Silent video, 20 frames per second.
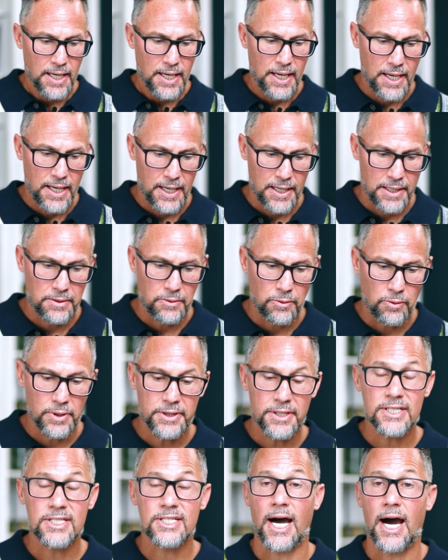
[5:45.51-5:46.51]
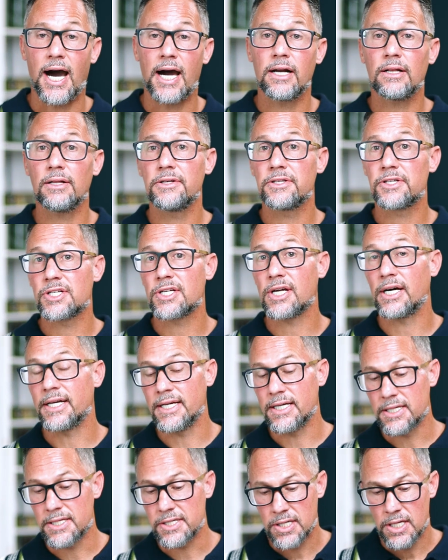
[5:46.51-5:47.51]
And what the title of the
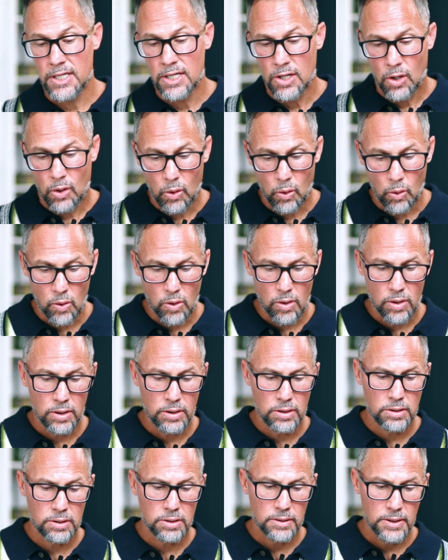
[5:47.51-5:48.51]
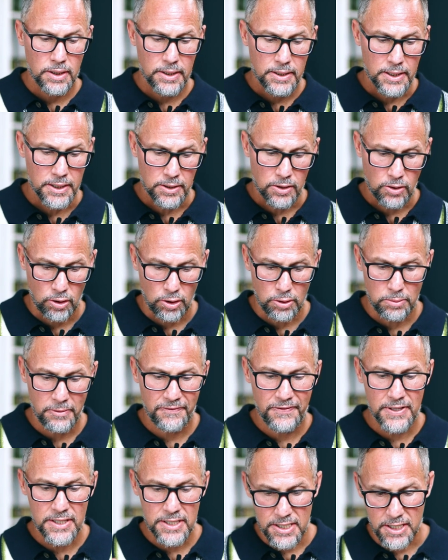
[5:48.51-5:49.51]
study is Oral
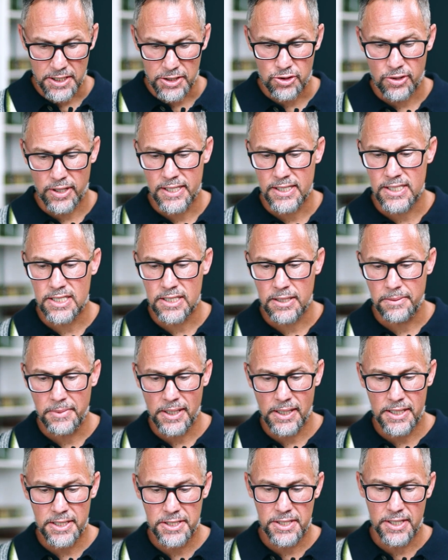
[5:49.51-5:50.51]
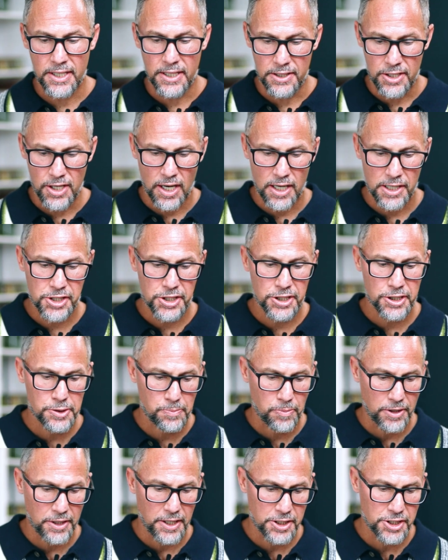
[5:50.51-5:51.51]
enclomiphene citrate stimulates the endogenous
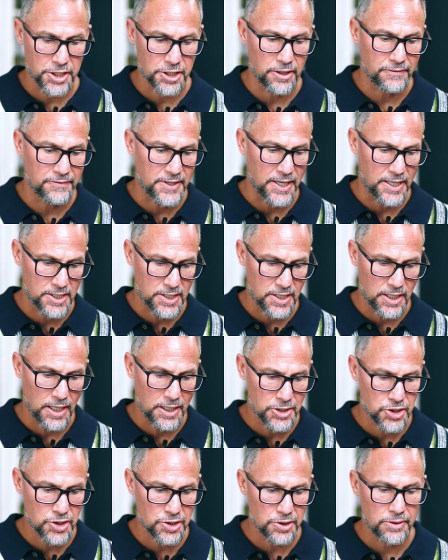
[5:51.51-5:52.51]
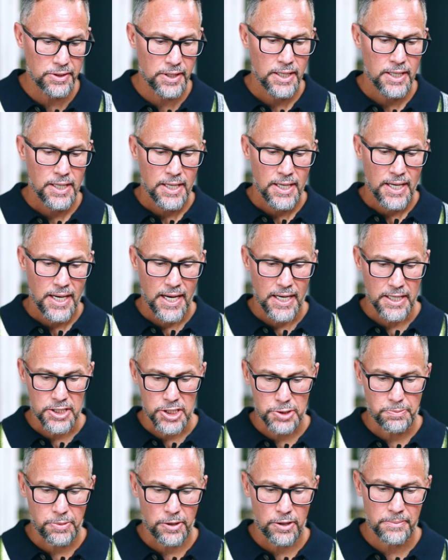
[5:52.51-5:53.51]
production of testosterone and
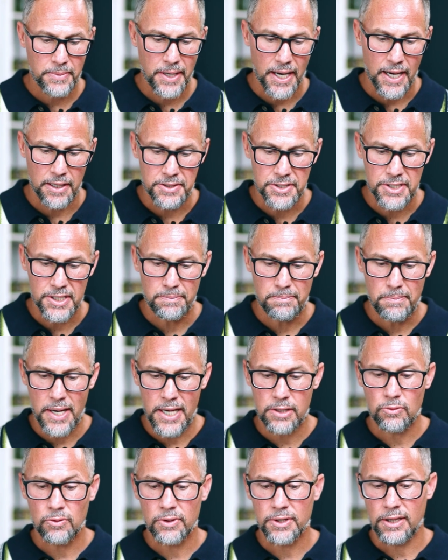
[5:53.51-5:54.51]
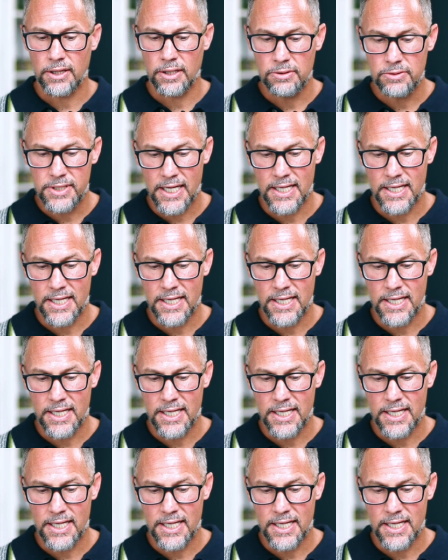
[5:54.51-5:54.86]
sperm counts in men with low